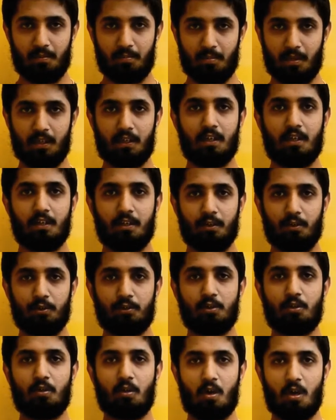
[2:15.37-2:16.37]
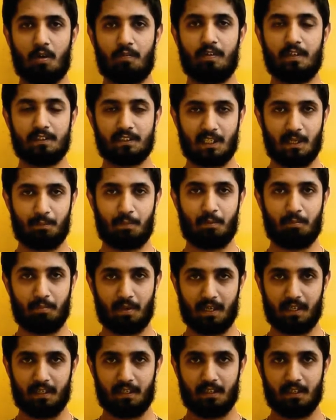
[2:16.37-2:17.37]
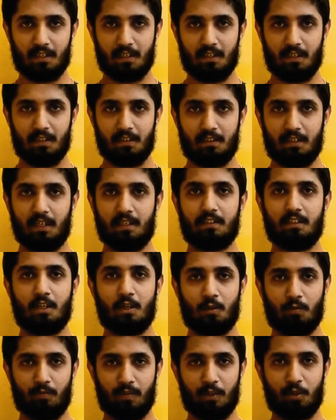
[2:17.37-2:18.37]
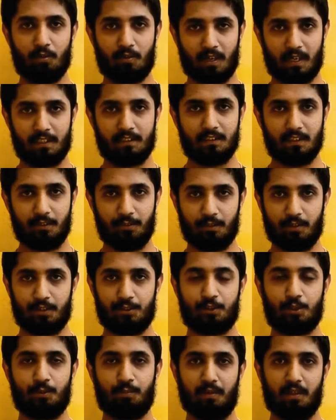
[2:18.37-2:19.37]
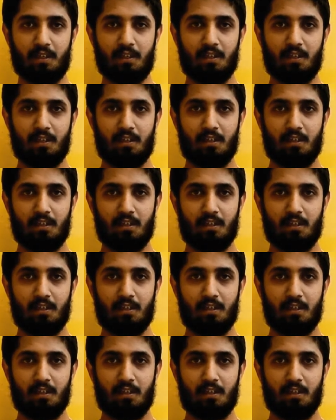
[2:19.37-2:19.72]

But you should always keep in mind that when you write your resume,